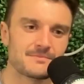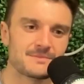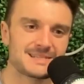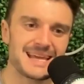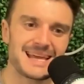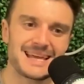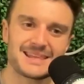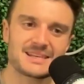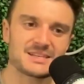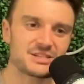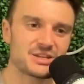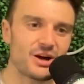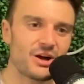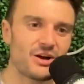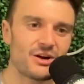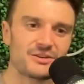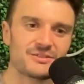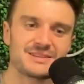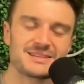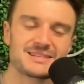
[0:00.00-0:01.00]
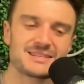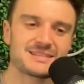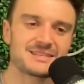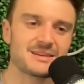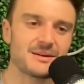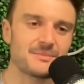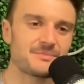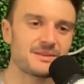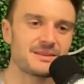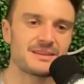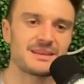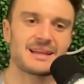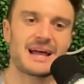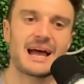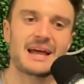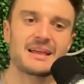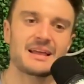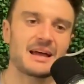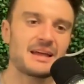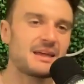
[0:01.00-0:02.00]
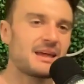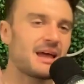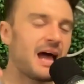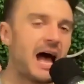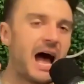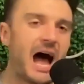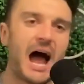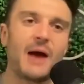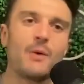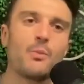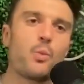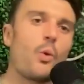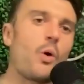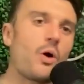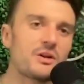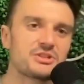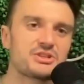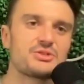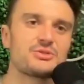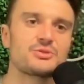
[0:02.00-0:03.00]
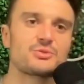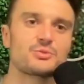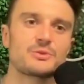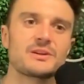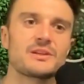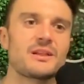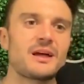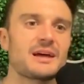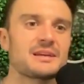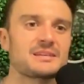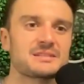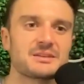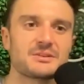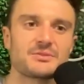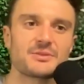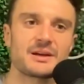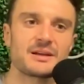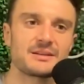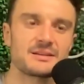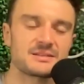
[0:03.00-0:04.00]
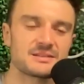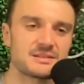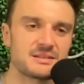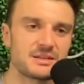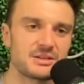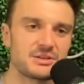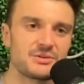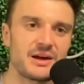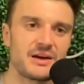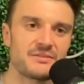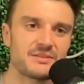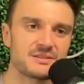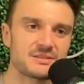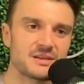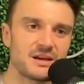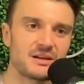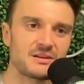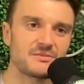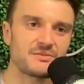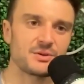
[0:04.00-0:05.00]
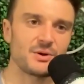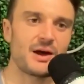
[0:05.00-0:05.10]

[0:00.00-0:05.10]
Take this to heart. This is something that I want you to realize the greatness that you have inside of